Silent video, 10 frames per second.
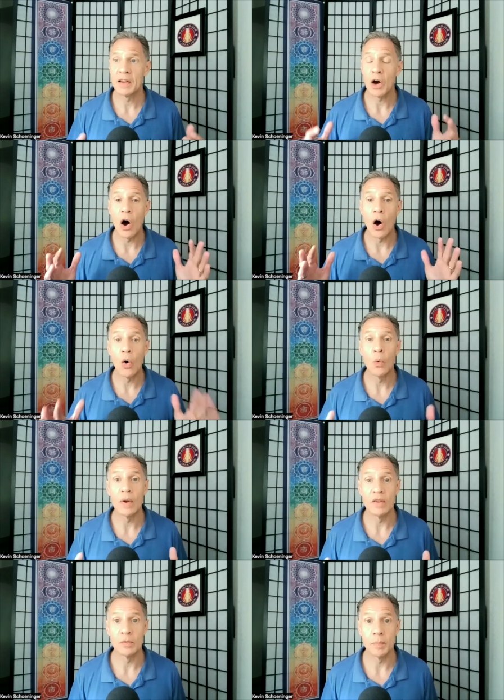
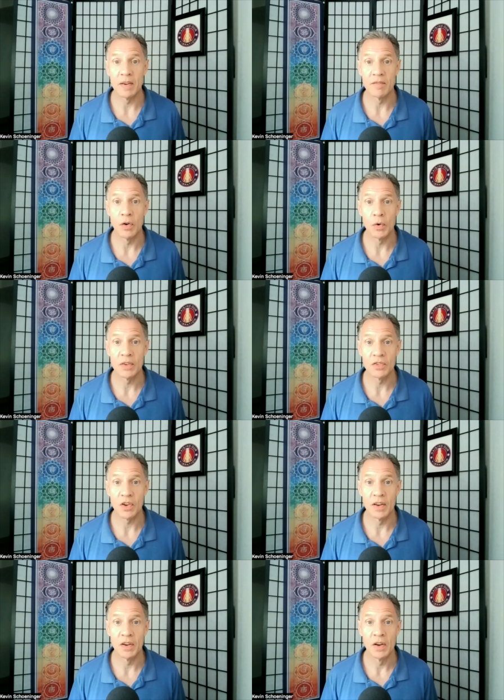always being focused
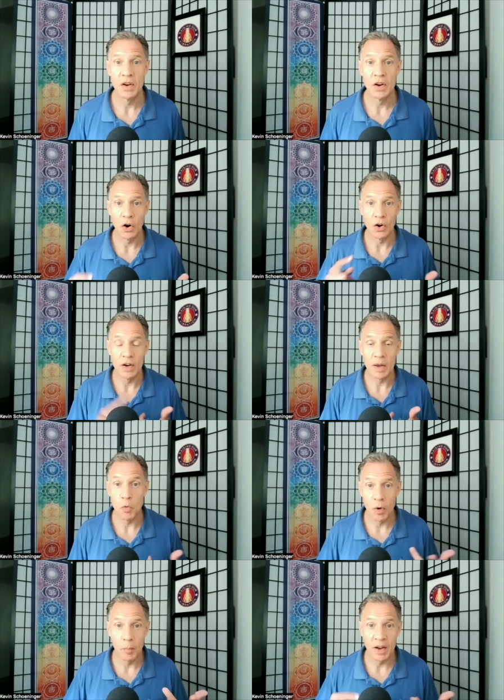on earning
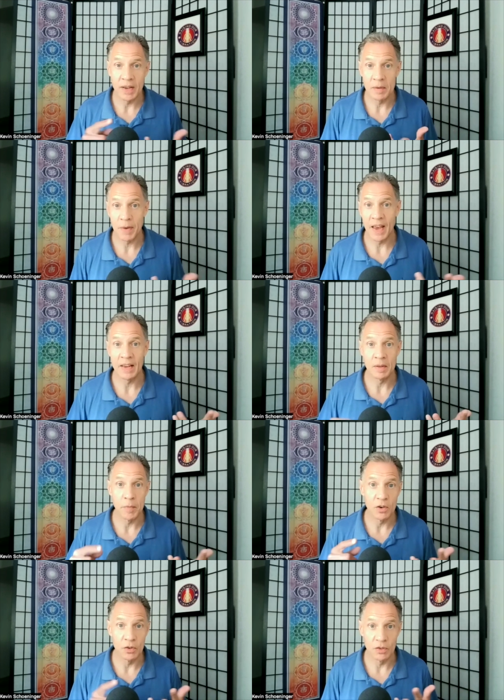more money and paying the
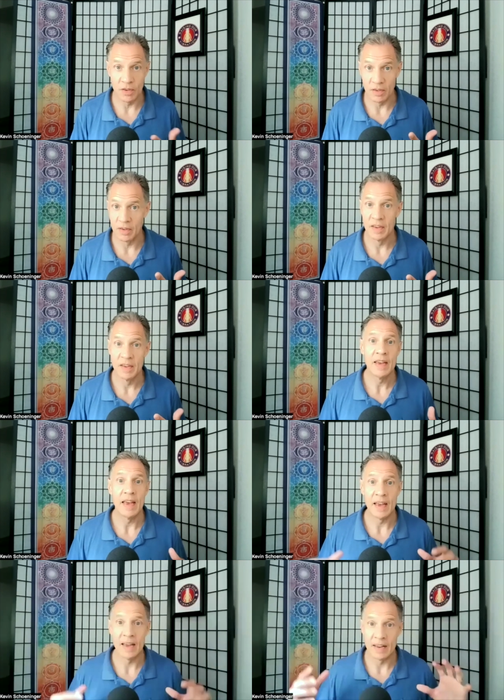bills and
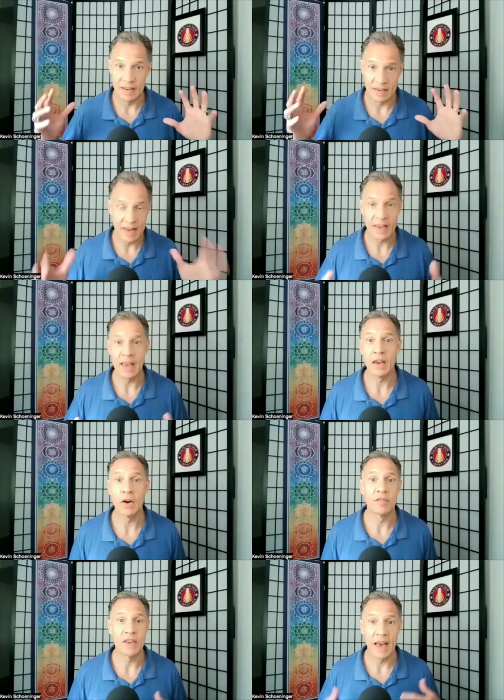taking care
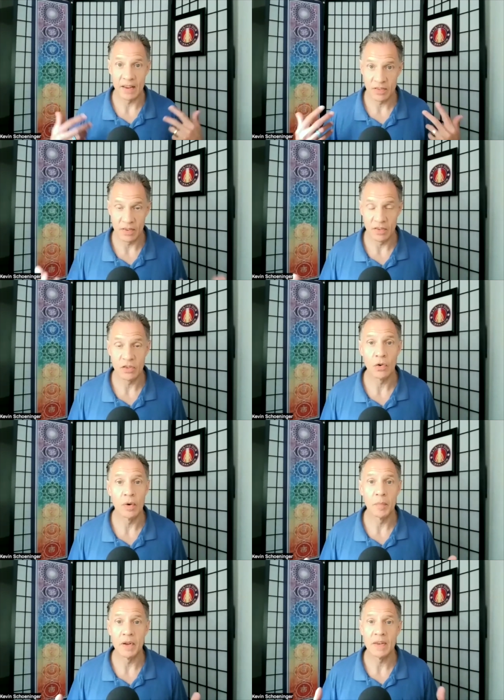of tasks and so
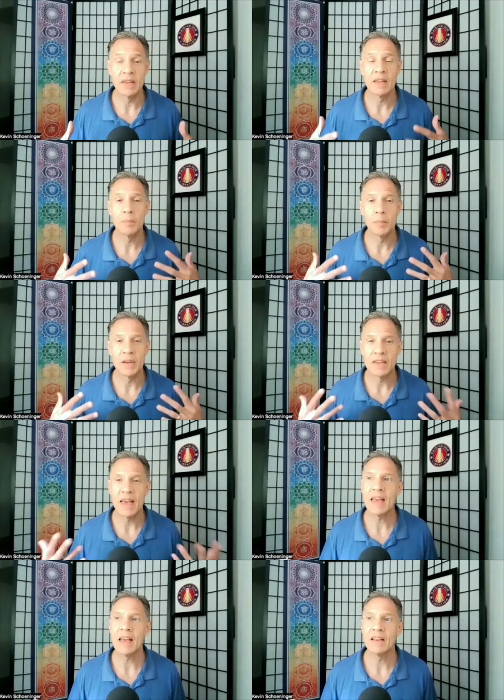on, but
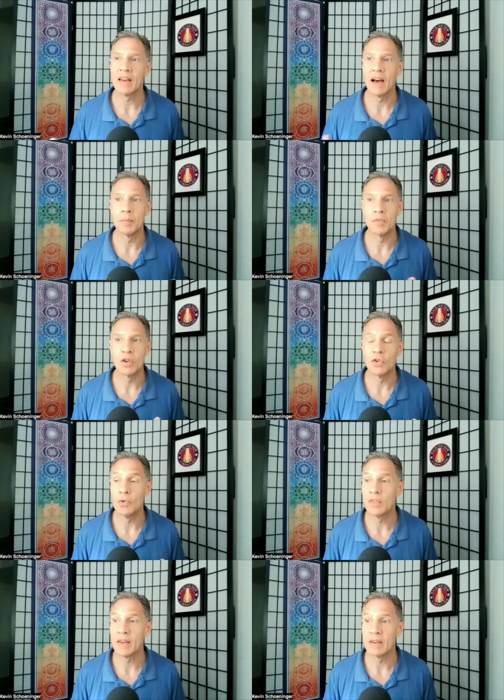taking time to do
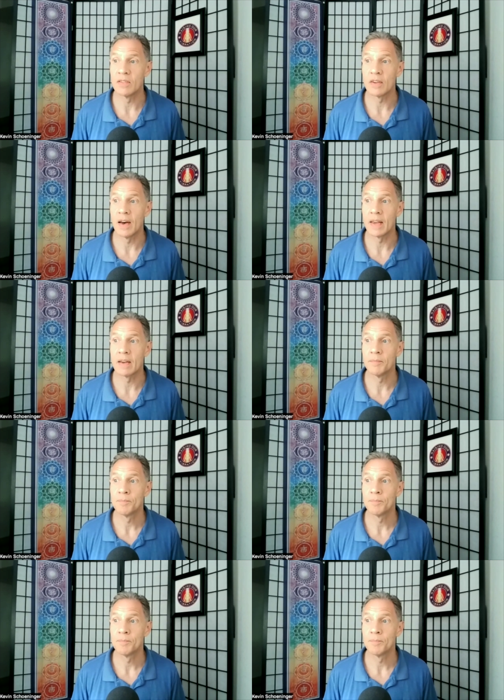things like